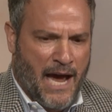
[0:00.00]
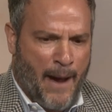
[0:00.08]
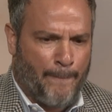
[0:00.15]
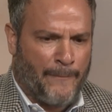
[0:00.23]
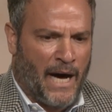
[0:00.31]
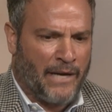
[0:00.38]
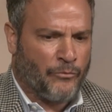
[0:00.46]

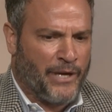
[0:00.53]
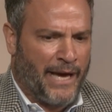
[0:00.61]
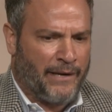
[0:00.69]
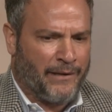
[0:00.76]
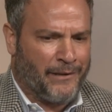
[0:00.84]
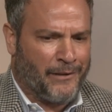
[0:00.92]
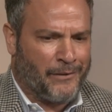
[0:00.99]
But we had
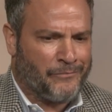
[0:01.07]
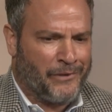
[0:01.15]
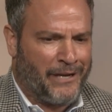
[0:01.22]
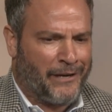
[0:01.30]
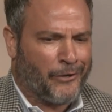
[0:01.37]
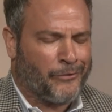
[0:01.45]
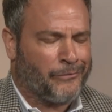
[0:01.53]
a we
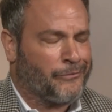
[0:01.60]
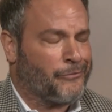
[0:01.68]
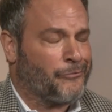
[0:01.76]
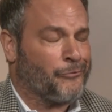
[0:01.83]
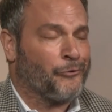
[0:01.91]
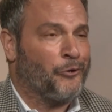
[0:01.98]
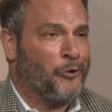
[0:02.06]
had a
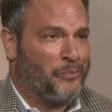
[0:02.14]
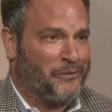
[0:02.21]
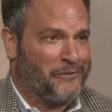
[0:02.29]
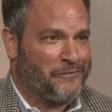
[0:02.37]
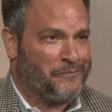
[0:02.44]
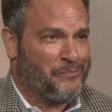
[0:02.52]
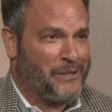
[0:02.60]
group
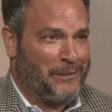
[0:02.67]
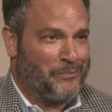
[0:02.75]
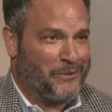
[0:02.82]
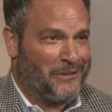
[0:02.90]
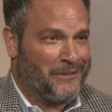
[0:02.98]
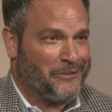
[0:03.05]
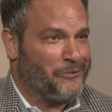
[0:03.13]
of
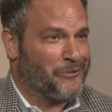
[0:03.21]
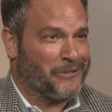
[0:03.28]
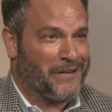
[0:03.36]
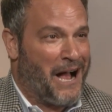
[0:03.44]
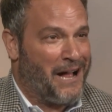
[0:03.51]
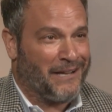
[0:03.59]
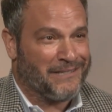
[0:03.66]
people who
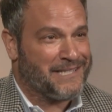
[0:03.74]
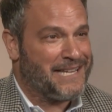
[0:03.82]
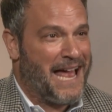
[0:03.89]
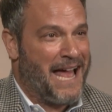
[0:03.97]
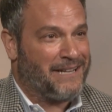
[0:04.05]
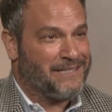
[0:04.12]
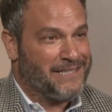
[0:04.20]
were on
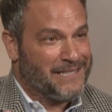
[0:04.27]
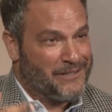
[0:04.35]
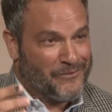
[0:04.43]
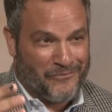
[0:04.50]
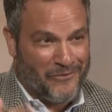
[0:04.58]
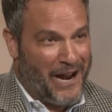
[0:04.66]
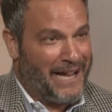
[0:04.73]
set
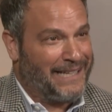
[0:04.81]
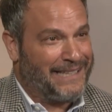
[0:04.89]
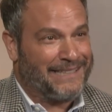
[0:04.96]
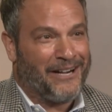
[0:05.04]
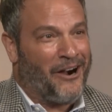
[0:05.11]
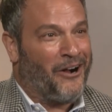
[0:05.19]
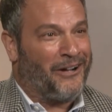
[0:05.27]

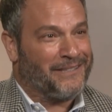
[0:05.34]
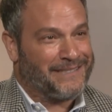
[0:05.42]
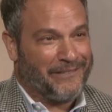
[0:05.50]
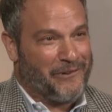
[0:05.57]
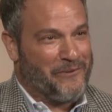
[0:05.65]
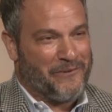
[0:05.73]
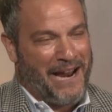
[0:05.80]
writing alt,
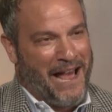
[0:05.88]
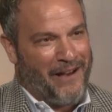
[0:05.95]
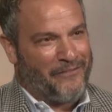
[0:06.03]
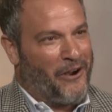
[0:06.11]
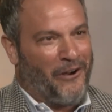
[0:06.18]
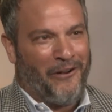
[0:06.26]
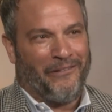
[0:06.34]
and we would have
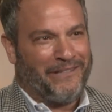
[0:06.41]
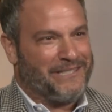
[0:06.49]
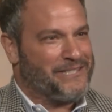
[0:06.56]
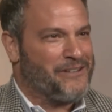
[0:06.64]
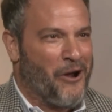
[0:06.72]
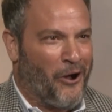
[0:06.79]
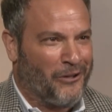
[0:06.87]
all these
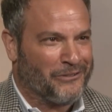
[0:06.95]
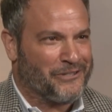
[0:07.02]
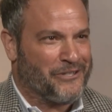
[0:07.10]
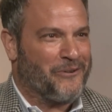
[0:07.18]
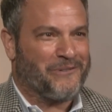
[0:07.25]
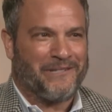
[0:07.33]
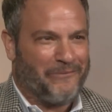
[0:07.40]
alt
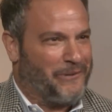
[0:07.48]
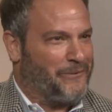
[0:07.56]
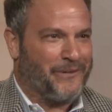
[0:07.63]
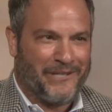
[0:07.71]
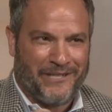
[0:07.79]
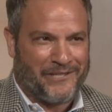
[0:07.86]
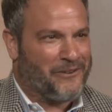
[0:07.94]
jokes that we would
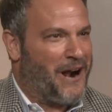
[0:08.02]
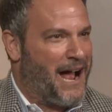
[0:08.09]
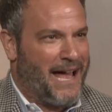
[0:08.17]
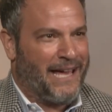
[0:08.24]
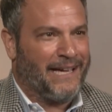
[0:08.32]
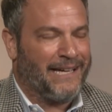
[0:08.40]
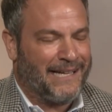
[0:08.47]
just
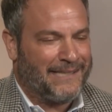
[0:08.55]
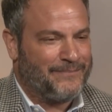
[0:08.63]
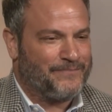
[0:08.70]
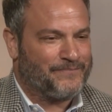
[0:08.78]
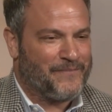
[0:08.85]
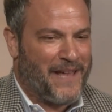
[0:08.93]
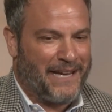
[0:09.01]
try,
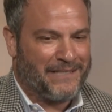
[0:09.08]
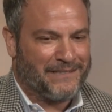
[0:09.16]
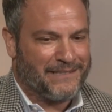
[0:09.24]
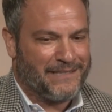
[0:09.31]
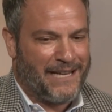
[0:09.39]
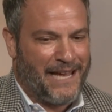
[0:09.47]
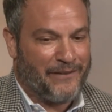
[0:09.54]
um,
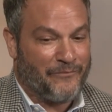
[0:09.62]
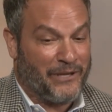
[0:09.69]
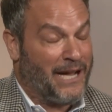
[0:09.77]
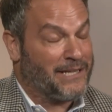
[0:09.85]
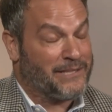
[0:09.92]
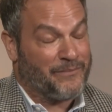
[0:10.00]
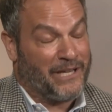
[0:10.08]
and and we
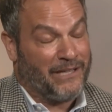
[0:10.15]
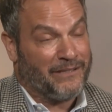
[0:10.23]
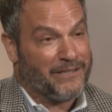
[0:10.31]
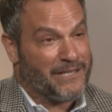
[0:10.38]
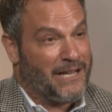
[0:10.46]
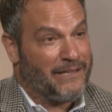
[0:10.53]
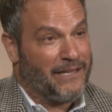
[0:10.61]
got some
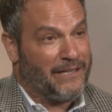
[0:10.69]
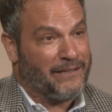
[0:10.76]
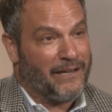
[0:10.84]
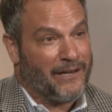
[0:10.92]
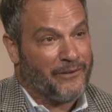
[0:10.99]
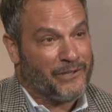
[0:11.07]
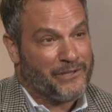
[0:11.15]
killers in
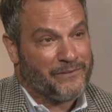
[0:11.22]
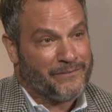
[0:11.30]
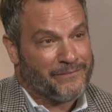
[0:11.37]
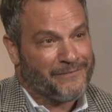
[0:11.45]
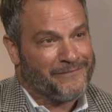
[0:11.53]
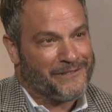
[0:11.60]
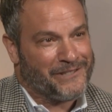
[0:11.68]
there, which
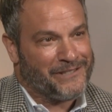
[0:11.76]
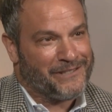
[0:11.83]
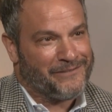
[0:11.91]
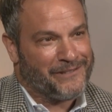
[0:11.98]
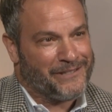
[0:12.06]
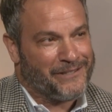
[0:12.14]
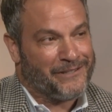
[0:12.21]
which
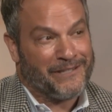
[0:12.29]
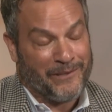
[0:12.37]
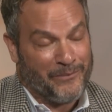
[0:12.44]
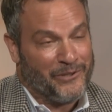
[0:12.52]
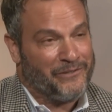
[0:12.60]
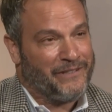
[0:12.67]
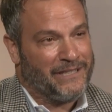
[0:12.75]
which are in the
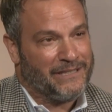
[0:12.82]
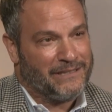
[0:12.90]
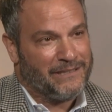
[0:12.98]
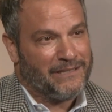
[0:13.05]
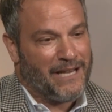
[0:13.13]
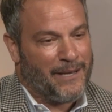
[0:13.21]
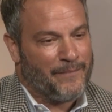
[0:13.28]
movie,
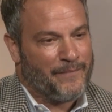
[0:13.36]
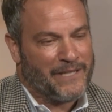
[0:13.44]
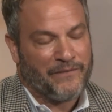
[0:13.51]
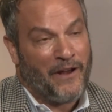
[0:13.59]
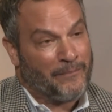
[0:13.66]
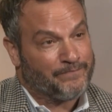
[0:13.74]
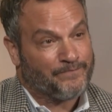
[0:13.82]
and um, it's
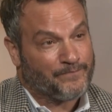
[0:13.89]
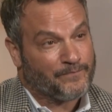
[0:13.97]
fun.